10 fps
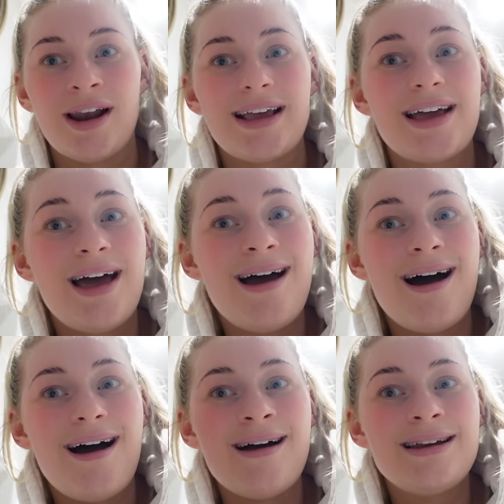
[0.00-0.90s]
Like,
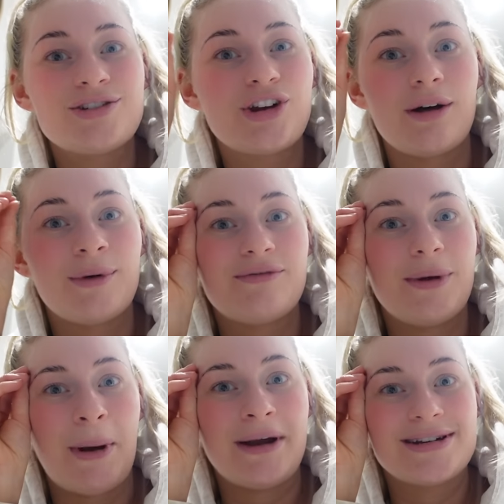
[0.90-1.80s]
oh, I literally can't wait for
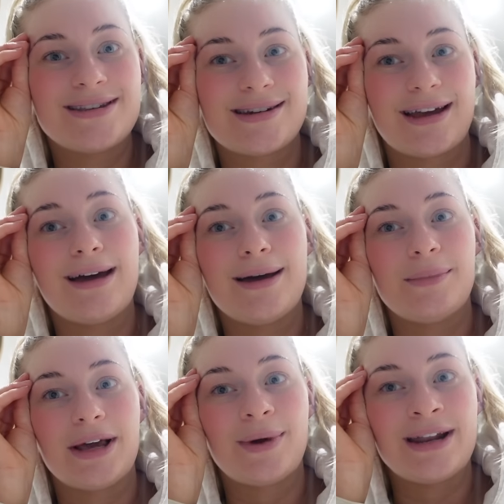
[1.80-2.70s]
my pair of jeans to come.
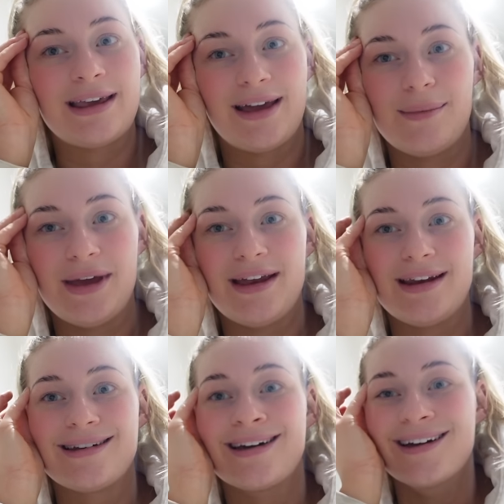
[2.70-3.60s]
Like, when are they
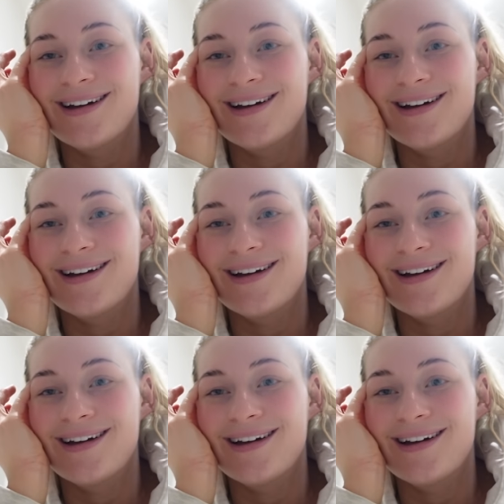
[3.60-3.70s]
coming?